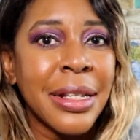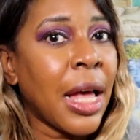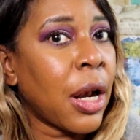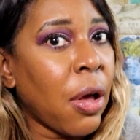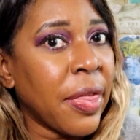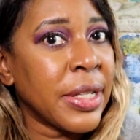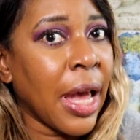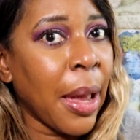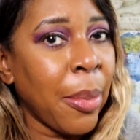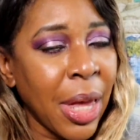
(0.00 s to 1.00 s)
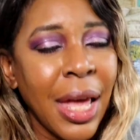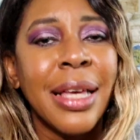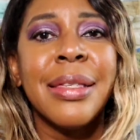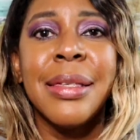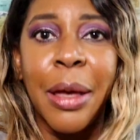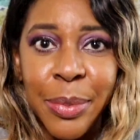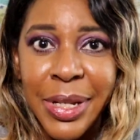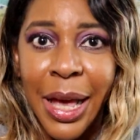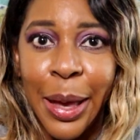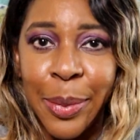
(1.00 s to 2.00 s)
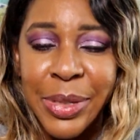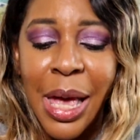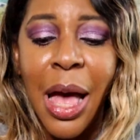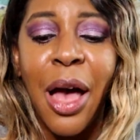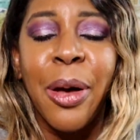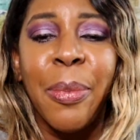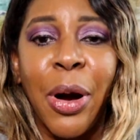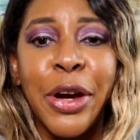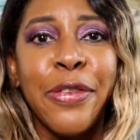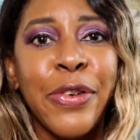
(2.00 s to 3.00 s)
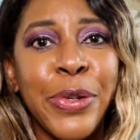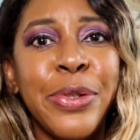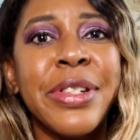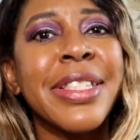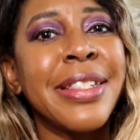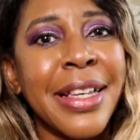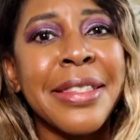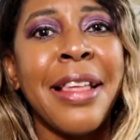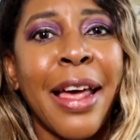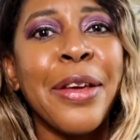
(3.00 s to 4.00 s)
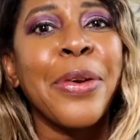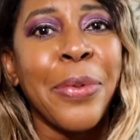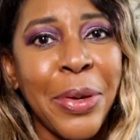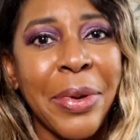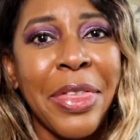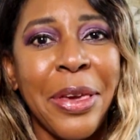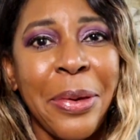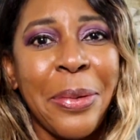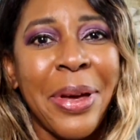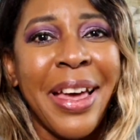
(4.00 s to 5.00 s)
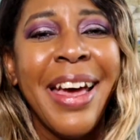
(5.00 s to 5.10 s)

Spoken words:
not all the time, sometimes park food just does not agree with you.